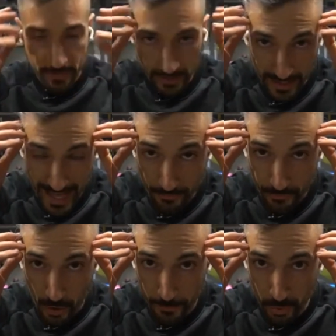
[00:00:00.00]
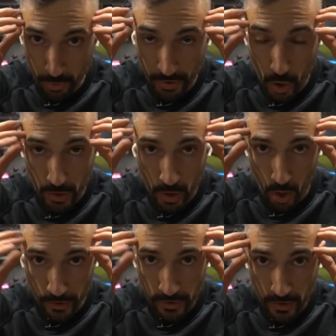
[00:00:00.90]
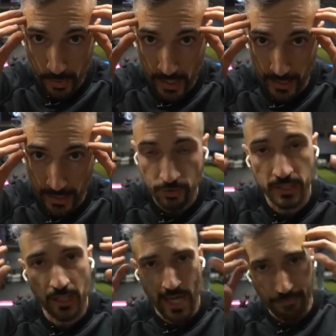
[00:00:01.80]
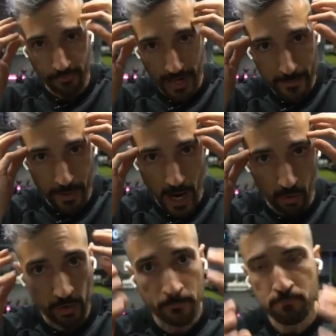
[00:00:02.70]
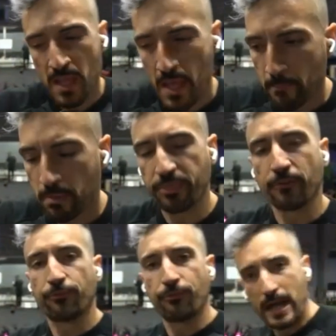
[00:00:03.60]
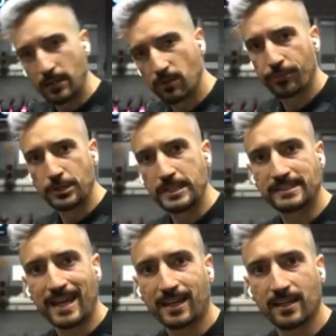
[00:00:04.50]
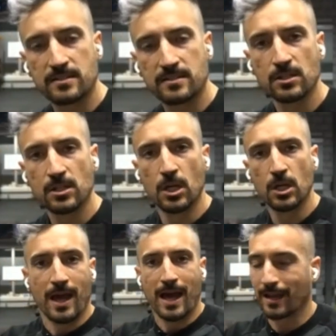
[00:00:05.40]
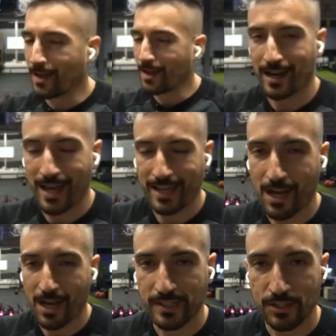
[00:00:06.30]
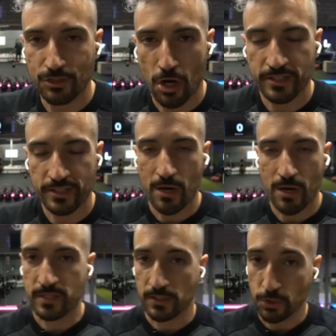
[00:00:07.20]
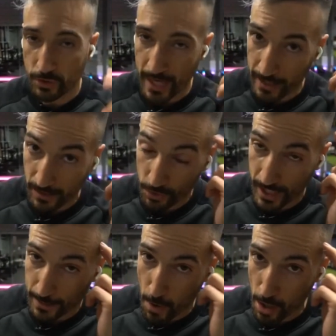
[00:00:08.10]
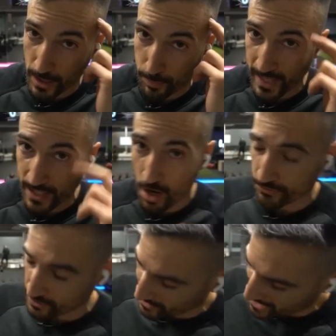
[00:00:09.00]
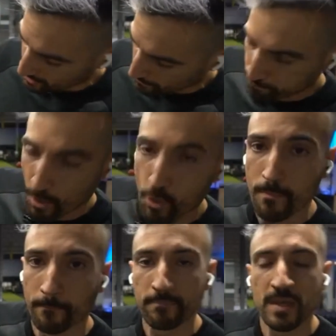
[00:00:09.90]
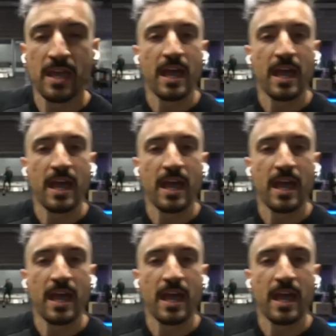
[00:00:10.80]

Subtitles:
There's a lot of computing going on in your brain. You need a lot of RAM power. But the final 30 seconds, I like how Dan John describes it. You kick monkey brain off the ladder, boom.